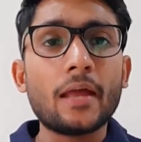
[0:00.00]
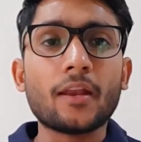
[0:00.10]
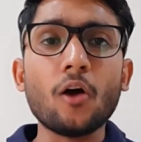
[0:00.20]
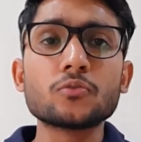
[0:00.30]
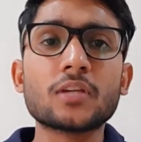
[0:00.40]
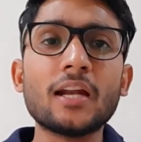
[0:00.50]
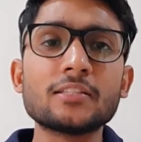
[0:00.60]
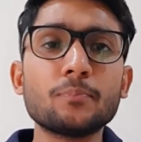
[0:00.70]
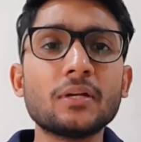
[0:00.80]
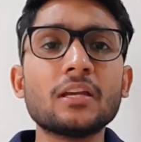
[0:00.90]
Now
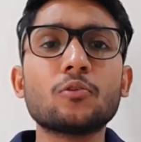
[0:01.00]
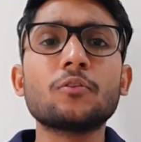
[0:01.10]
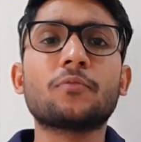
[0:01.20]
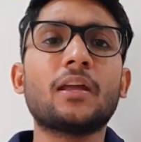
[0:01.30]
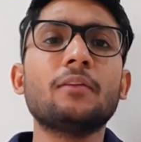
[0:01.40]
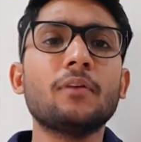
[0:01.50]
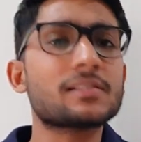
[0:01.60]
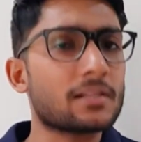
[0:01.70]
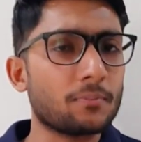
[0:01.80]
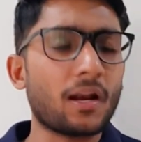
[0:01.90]
ChatGPT could very well
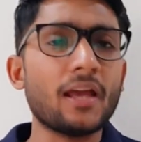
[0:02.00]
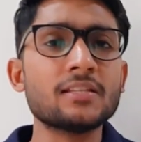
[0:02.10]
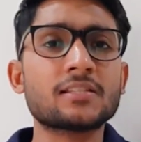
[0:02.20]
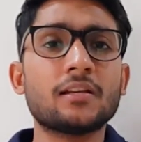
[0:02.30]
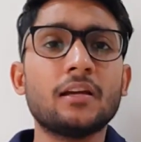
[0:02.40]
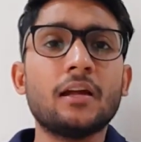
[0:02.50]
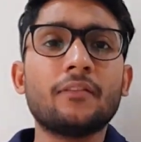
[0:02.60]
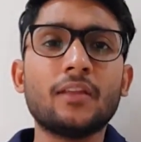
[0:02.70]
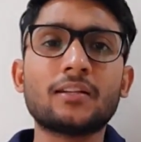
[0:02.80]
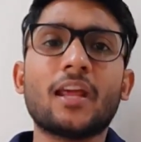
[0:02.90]
summarize
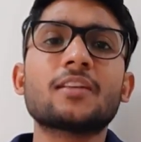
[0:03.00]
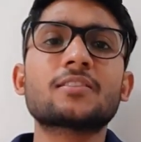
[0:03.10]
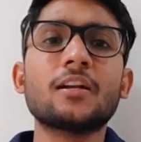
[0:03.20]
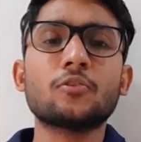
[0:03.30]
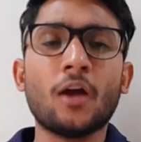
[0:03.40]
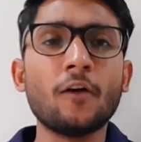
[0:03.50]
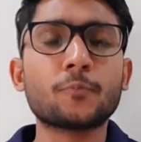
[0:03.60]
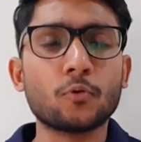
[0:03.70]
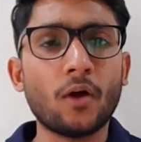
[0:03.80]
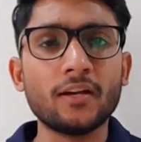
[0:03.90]
the text that you have
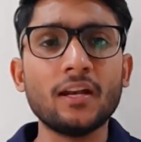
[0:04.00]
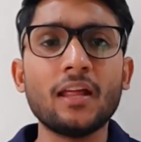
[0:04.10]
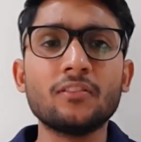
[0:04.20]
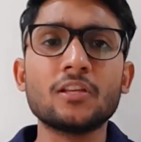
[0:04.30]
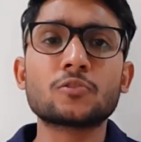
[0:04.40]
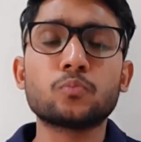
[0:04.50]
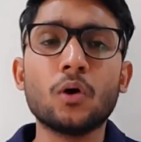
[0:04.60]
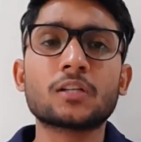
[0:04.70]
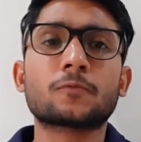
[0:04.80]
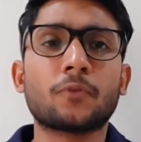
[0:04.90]
provided, and this
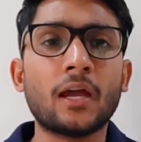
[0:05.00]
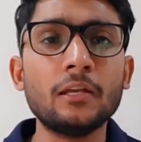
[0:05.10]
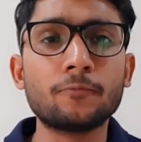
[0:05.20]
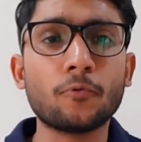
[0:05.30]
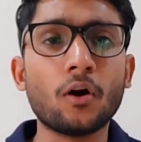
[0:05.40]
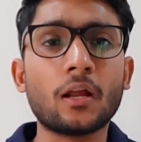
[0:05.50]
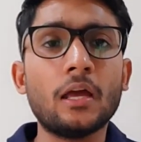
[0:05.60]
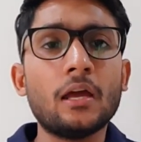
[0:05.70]
works fine for